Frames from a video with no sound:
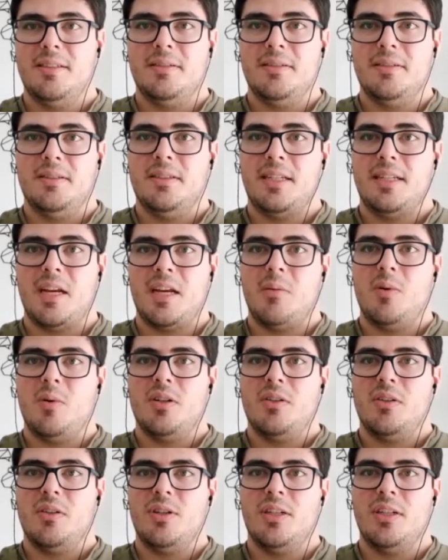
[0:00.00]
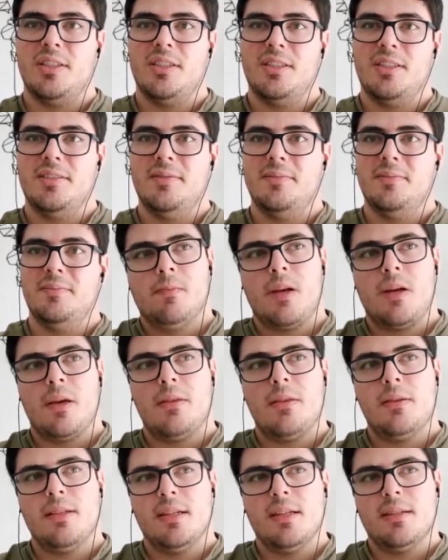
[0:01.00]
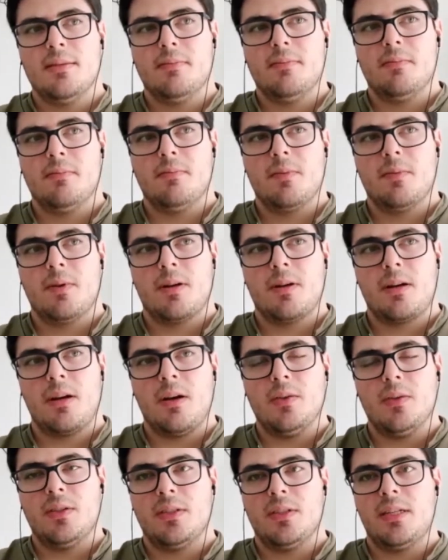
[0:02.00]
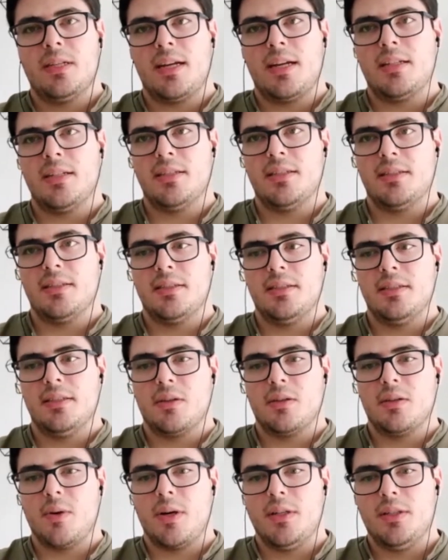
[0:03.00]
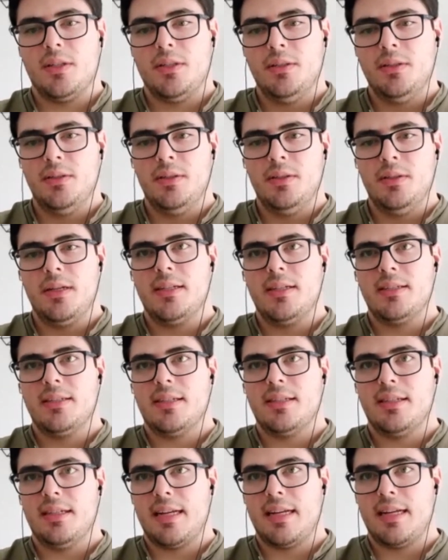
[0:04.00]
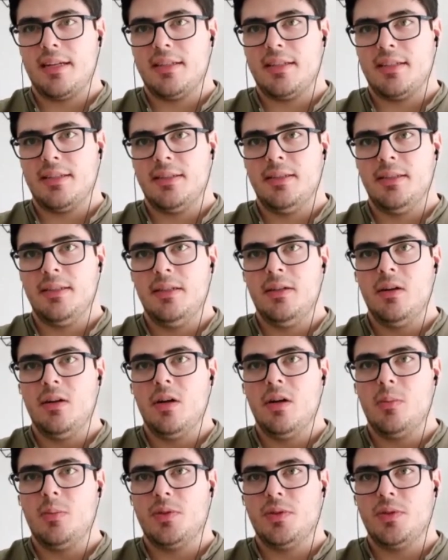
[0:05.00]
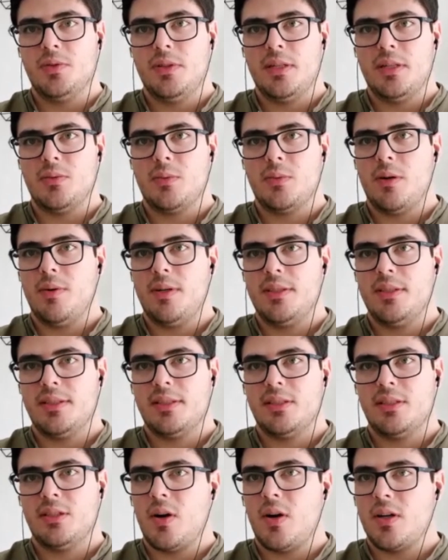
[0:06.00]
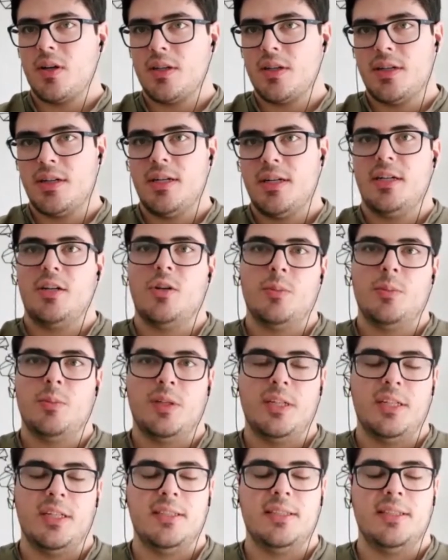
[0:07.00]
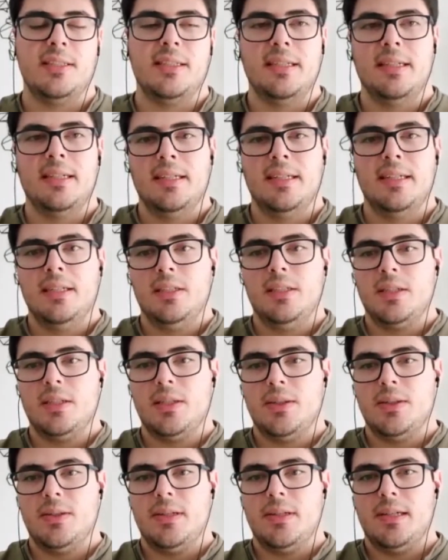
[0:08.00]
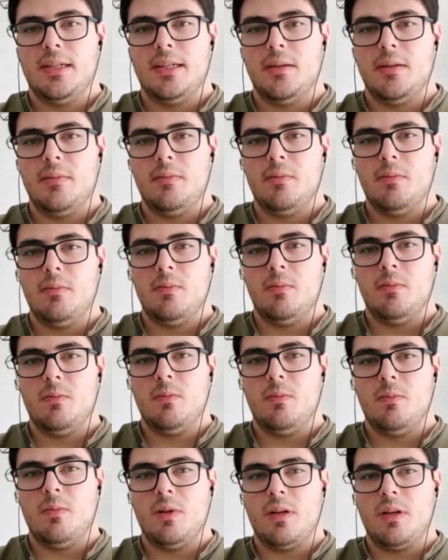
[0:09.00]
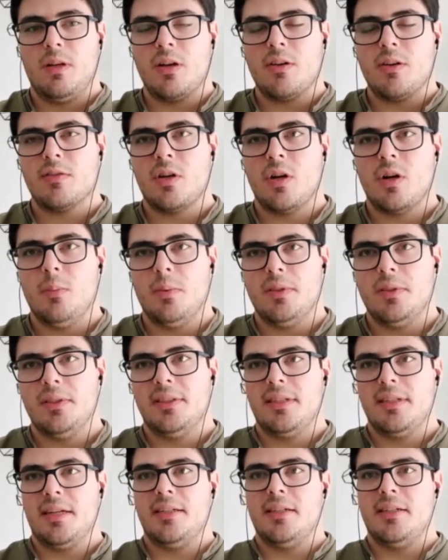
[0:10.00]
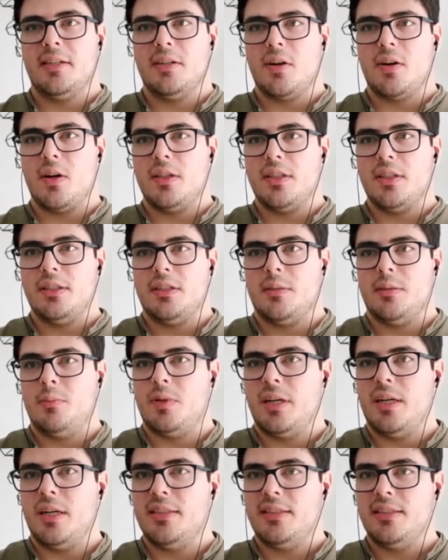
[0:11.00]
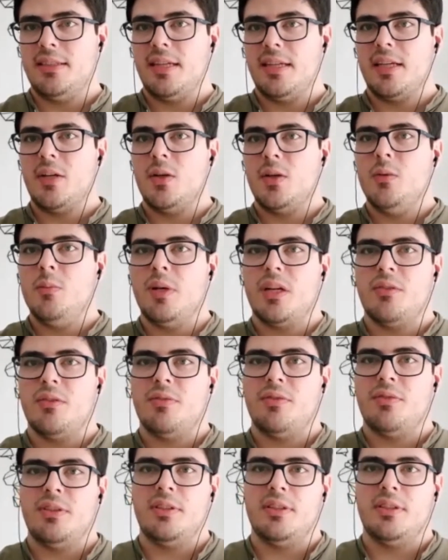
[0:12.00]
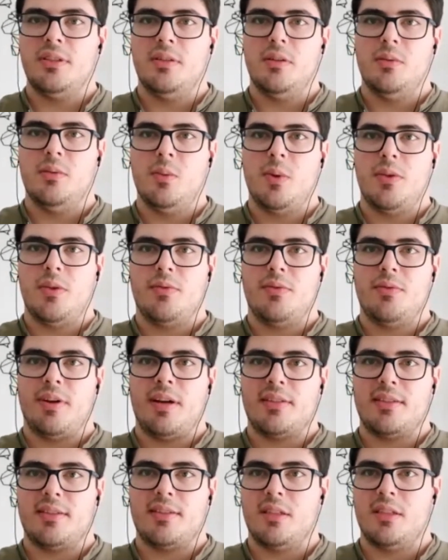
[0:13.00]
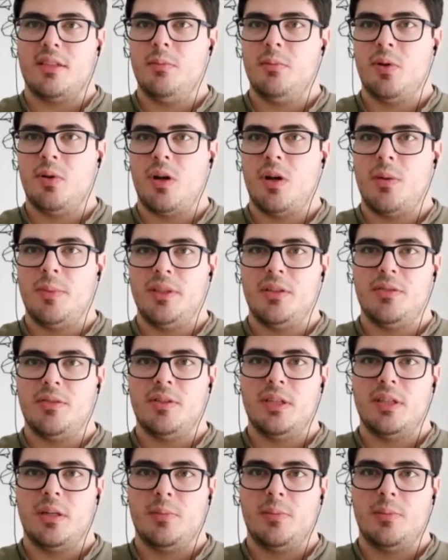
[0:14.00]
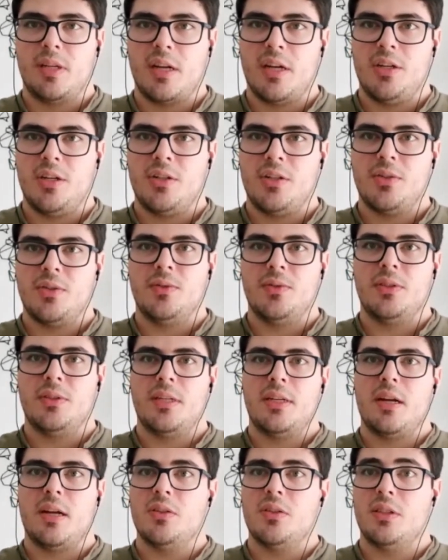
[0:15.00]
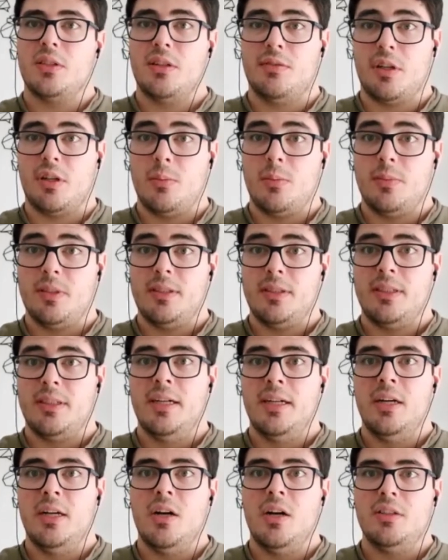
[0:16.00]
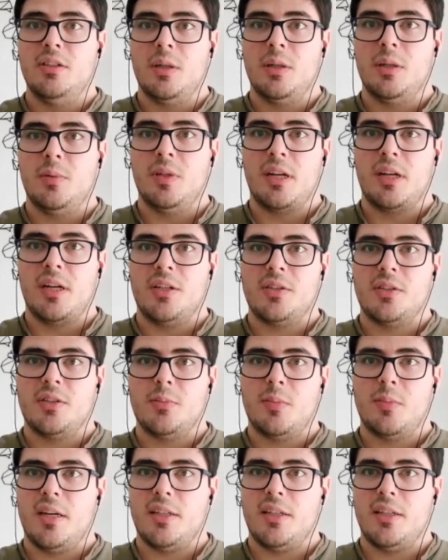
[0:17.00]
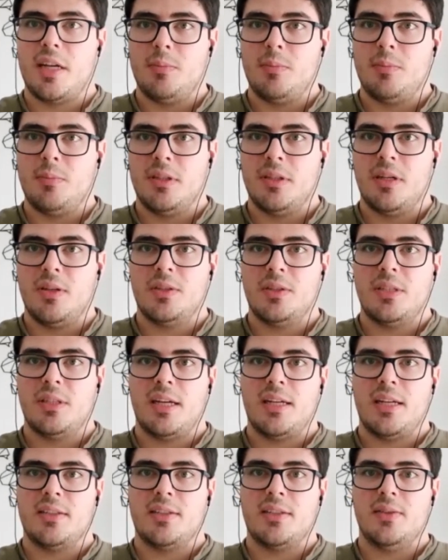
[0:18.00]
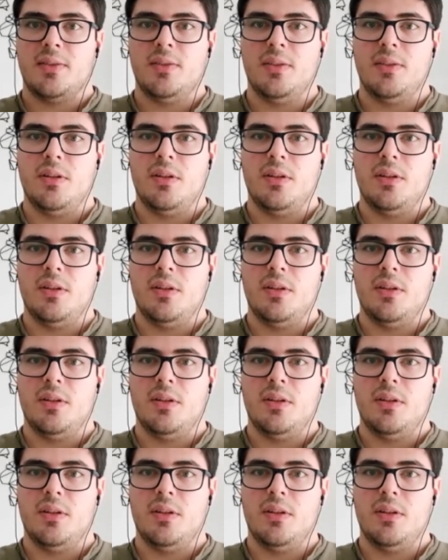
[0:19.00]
stable and running. I think that CloudStack is a great as a Elastic option, as well as Docker and Kubernetes. So a lot of companies that are not enterprise, they could benefit with faster deployment of their applications and also development of their applications by adopting CloudStack. So